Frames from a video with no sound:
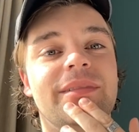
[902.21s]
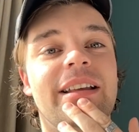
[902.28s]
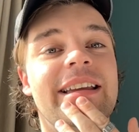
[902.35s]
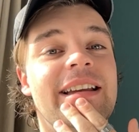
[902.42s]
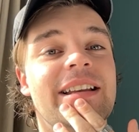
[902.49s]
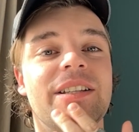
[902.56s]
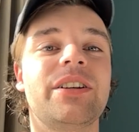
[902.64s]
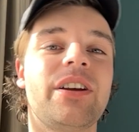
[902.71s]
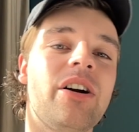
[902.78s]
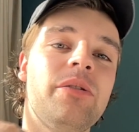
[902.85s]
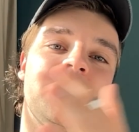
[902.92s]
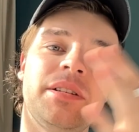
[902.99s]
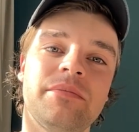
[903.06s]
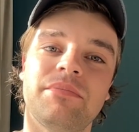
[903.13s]
They get to
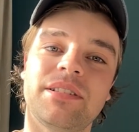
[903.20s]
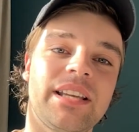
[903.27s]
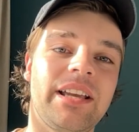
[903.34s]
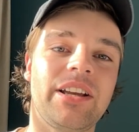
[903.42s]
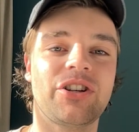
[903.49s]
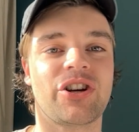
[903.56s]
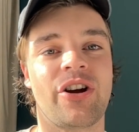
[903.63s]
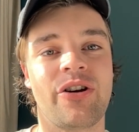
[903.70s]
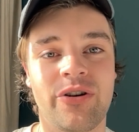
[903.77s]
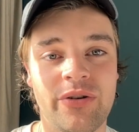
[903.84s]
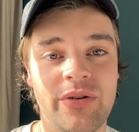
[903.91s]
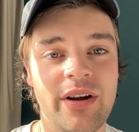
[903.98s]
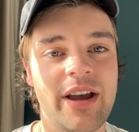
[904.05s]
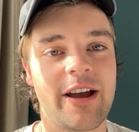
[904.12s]
go and see a
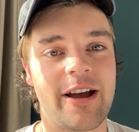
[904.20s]
show.